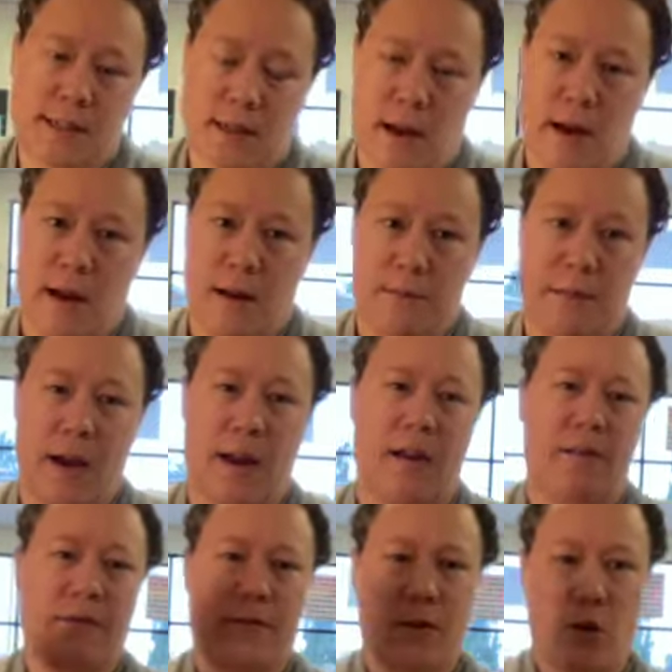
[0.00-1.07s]
kind
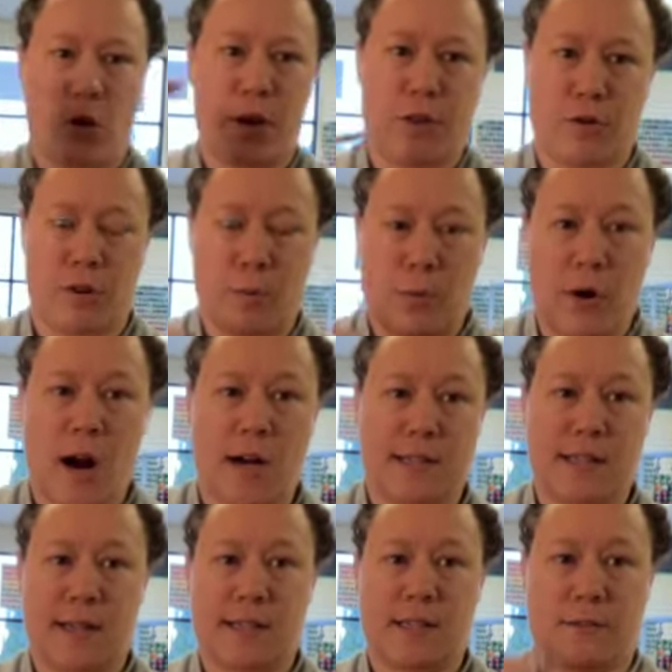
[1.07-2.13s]
of going through the
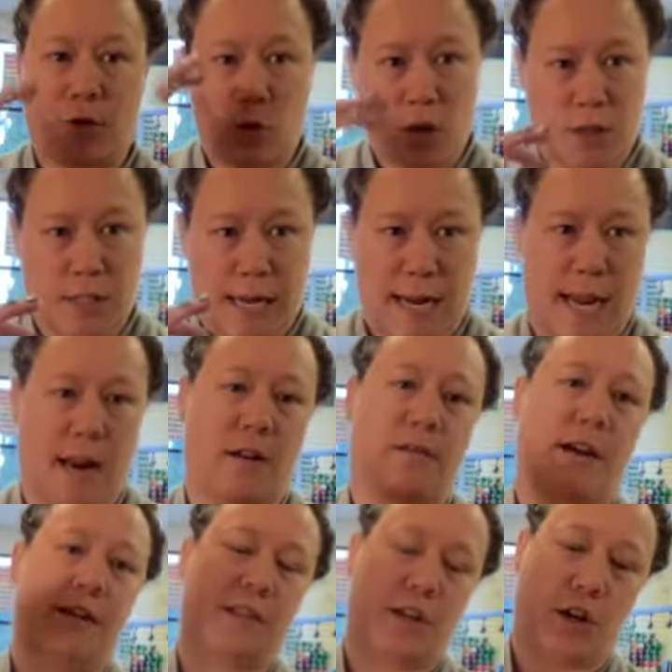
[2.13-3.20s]
process of quilting and
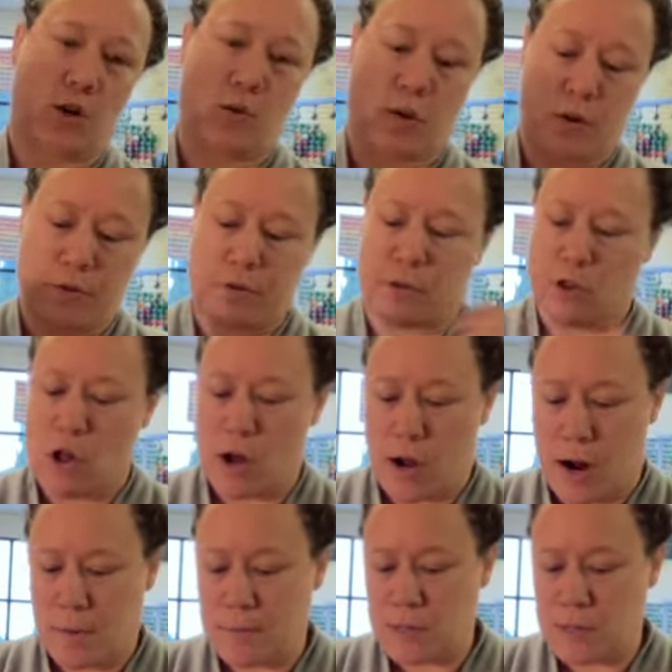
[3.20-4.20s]
advancing your quilt through the long arm.